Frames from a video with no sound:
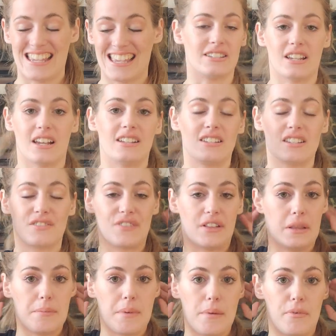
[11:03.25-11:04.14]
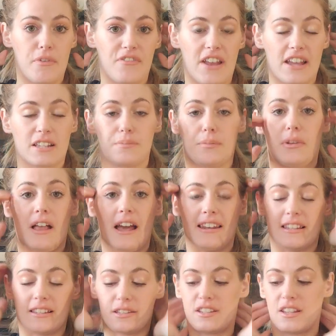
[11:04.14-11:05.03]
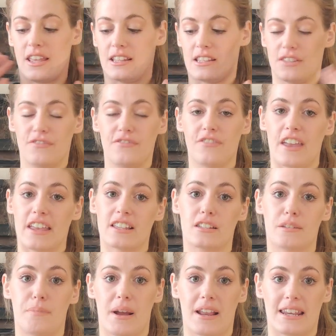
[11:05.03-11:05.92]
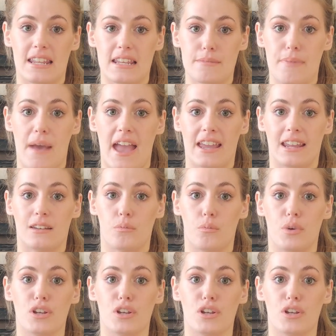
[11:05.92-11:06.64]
I just feel a bit more flexible, and it's fixed my knee pain,